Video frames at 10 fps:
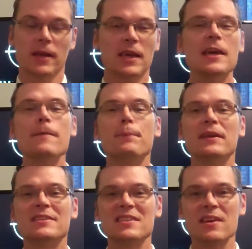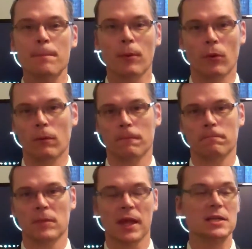Keep it simple.
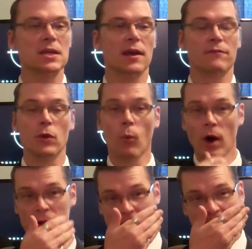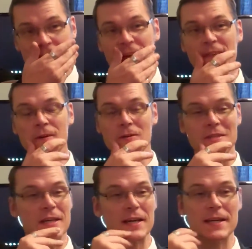Like I said, if you want to talk technical
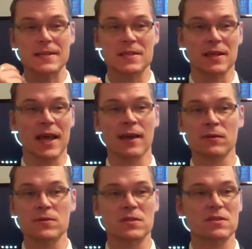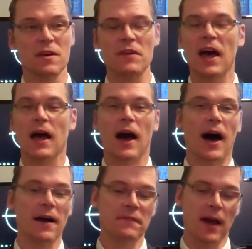studies and candles and stuff,
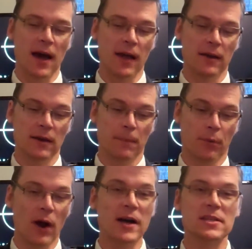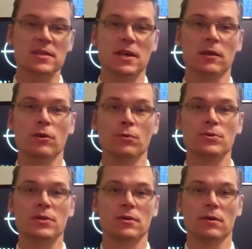I've got a process I
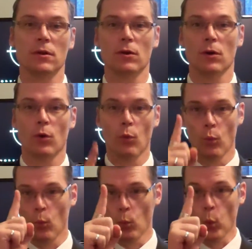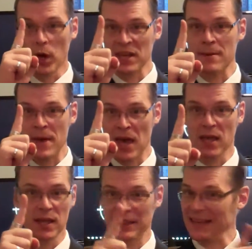use, 1 EMA.
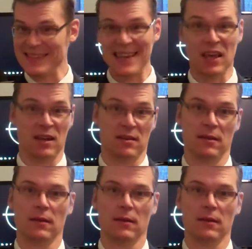That's it.